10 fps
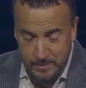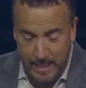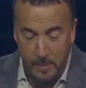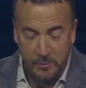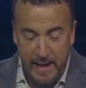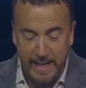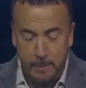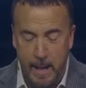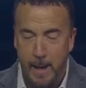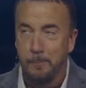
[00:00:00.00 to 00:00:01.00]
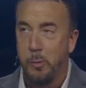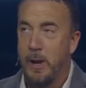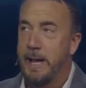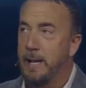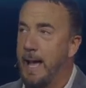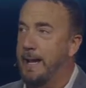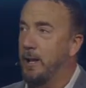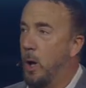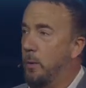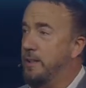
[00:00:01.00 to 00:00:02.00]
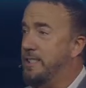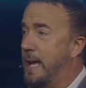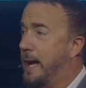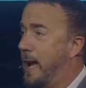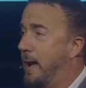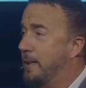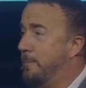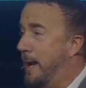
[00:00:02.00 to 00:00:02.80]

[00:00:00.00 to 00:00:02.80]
And I'm thinking about bread like at Logan's Steakhouse.